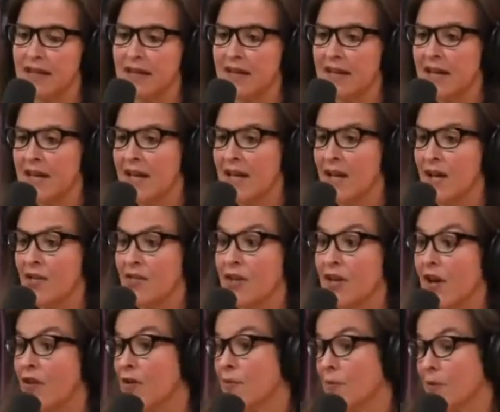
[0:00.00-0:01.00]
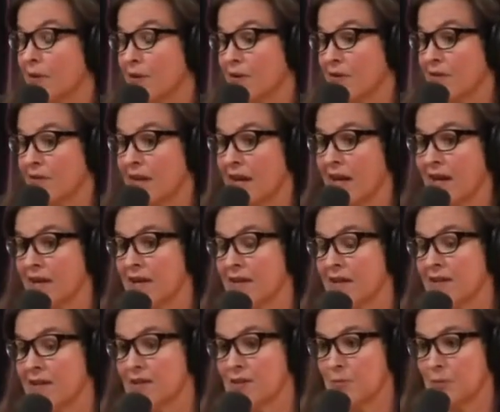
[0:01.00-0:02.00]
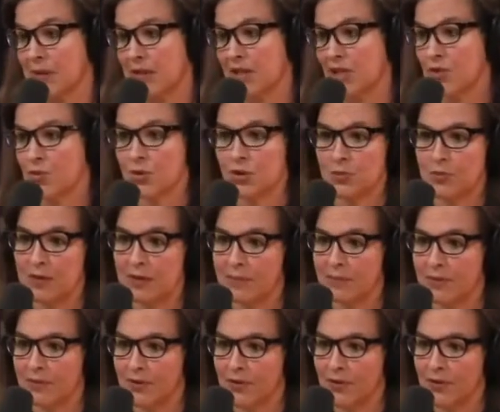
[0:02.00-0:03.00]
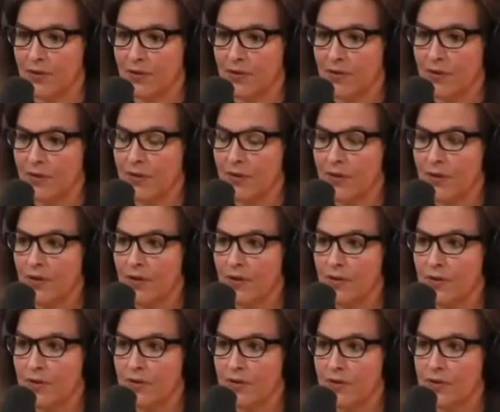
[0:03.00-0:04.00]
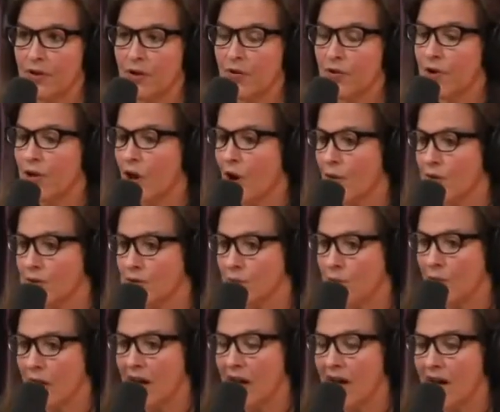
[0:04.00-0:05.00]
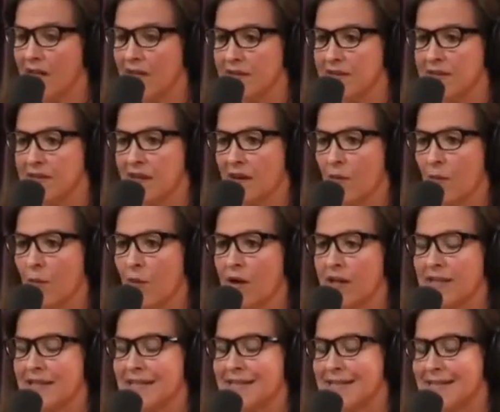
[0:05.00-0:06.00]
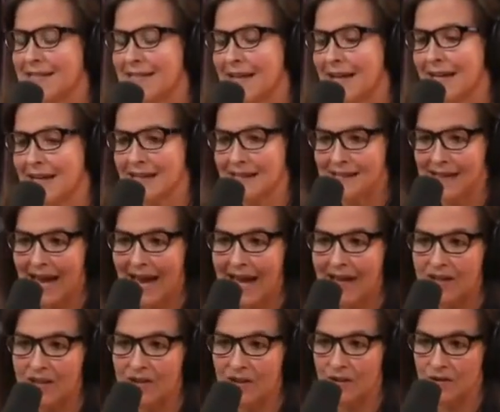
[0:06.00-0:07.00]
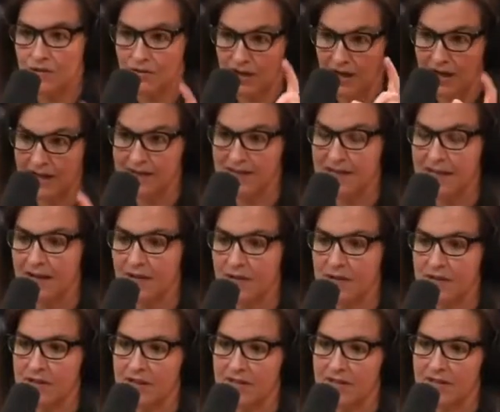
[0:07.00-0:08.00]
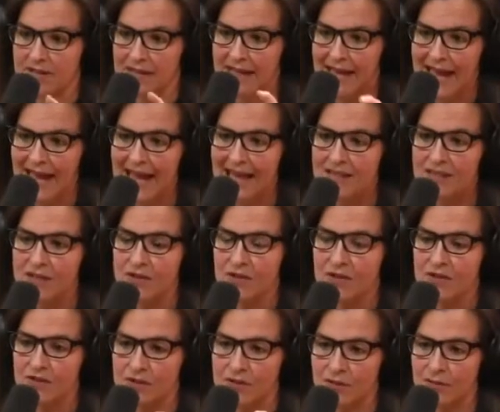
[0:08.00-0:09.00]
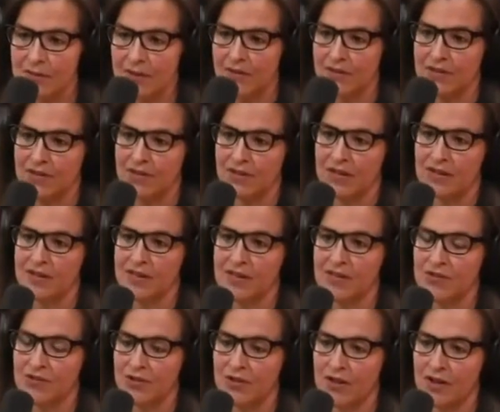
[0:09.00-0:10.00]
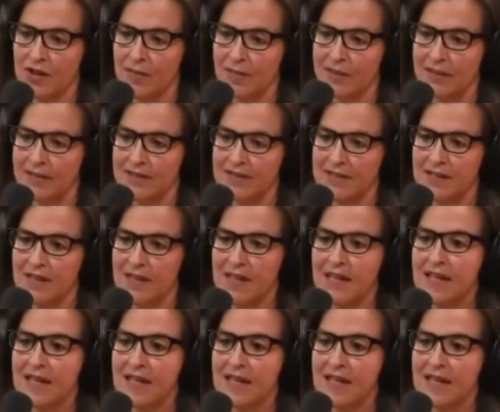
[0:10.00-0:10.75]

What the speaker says: And the other part of that speech, which people don't know as well, is that what he said, his antidote, Eisenhower said this, the antidote to the military-industrial complex